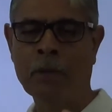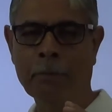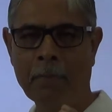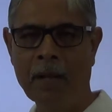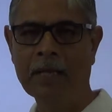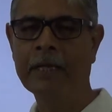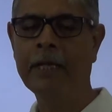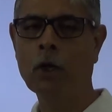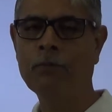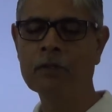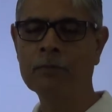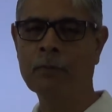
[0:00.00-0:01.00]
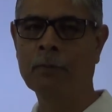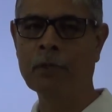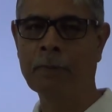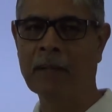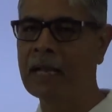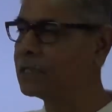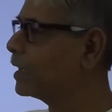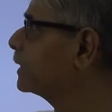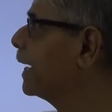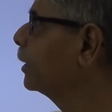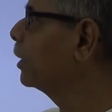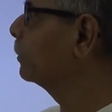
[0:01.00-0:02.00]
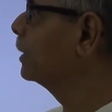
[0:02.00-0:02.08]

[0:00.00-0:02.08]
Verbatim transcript: by head office from the branch at the end of